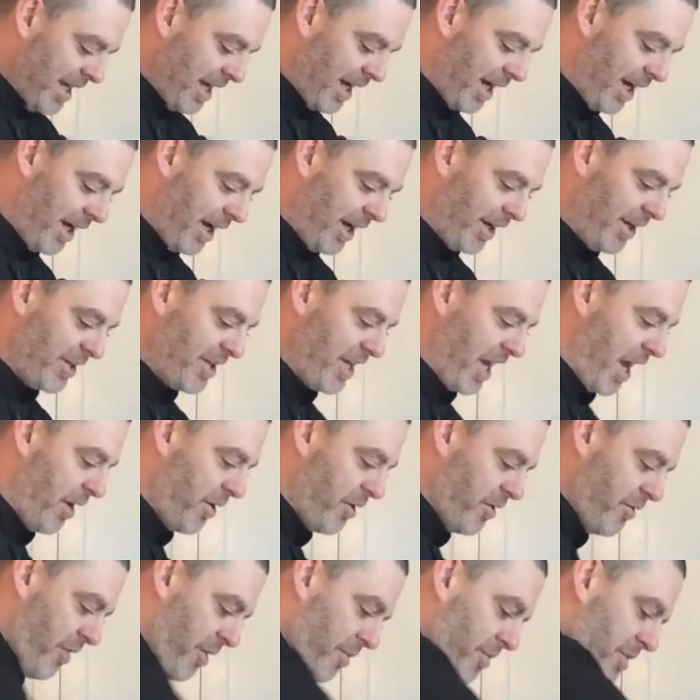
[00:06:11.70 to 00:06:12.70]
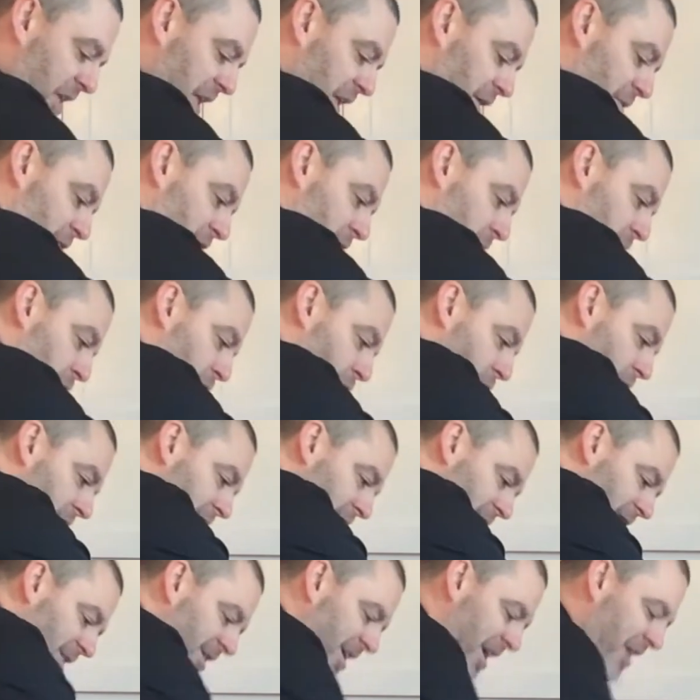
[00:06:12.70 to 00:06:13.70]
on account of I'm dealing with a
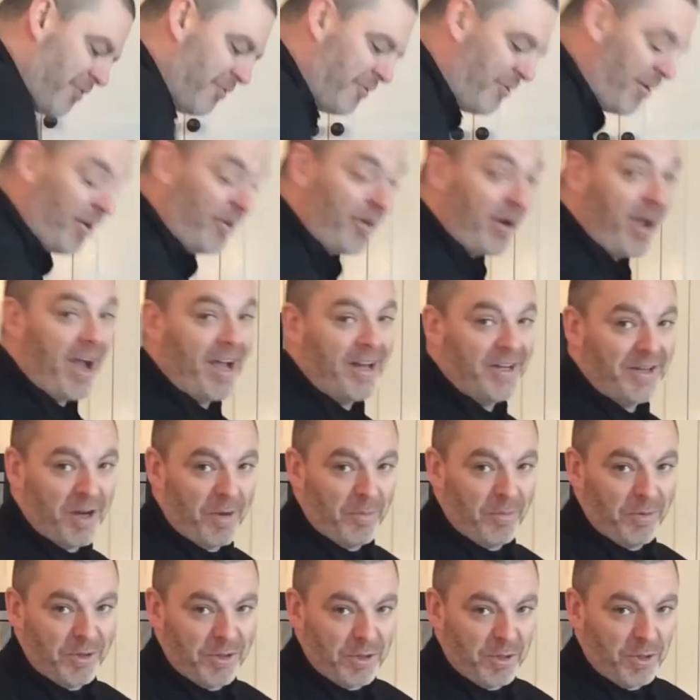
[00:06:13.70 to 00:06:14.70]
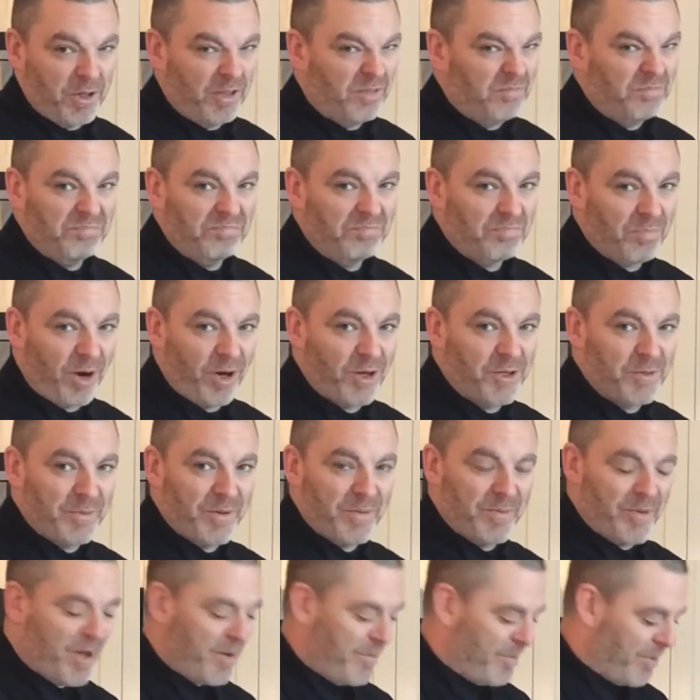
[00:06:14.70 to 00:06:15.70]
broiler at very high temperature and
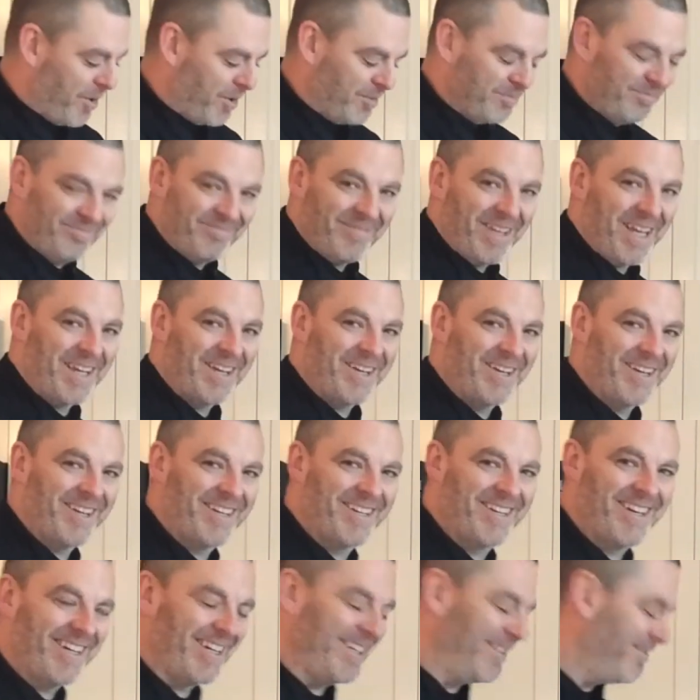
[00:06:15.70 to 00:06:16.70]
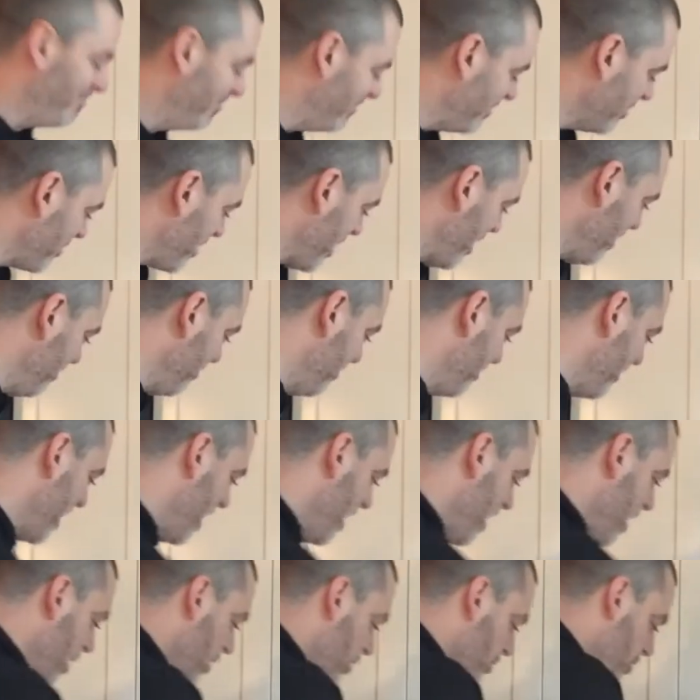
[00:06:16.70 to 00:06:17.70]
parchment paper ain't gonna cut it, okay?
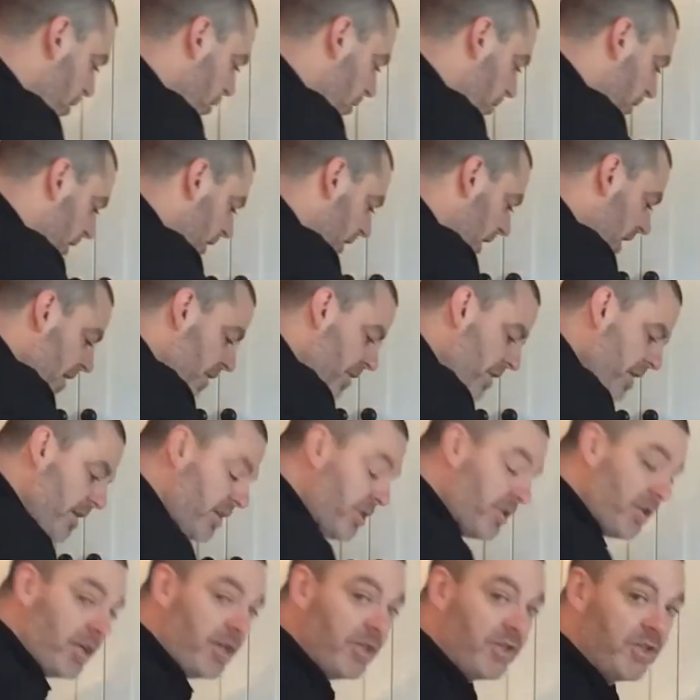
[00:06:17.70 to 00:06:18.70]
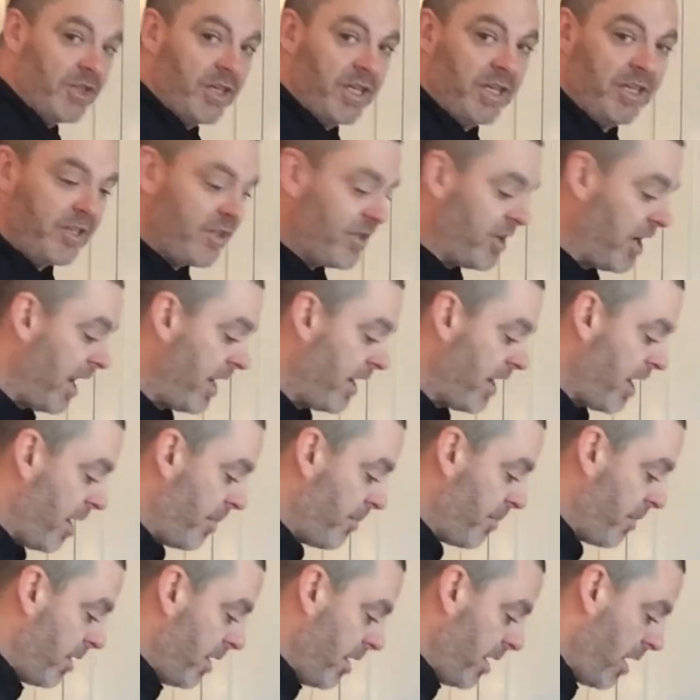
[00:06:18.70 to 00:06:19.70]
So lay these skin side
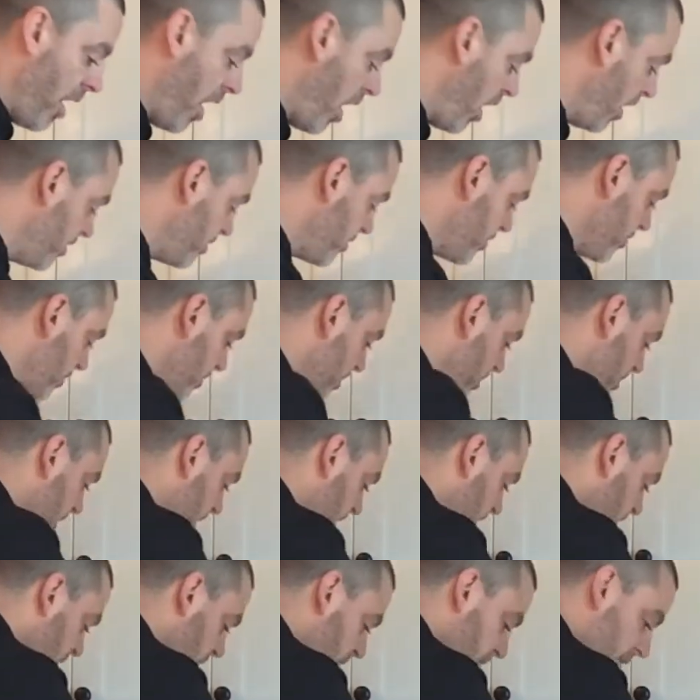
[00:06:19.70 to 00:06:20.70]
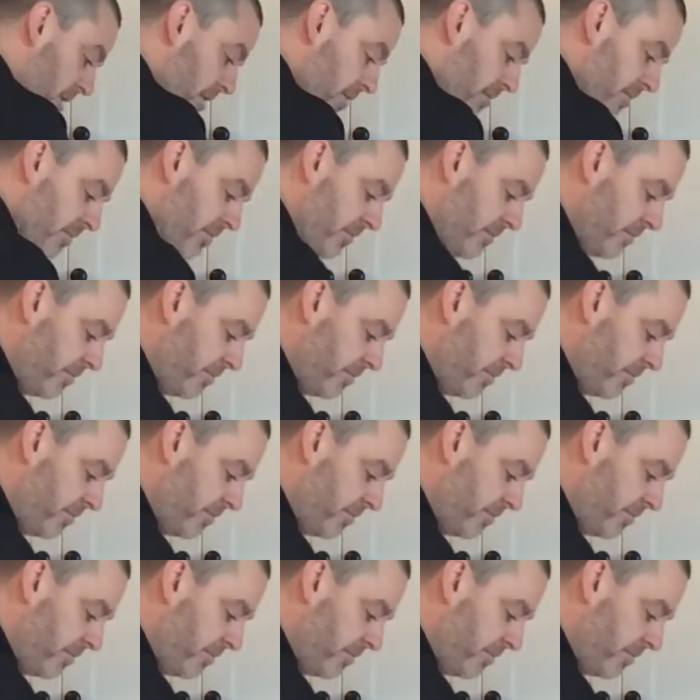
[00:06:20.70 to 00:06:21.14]
up onto the baking sheet.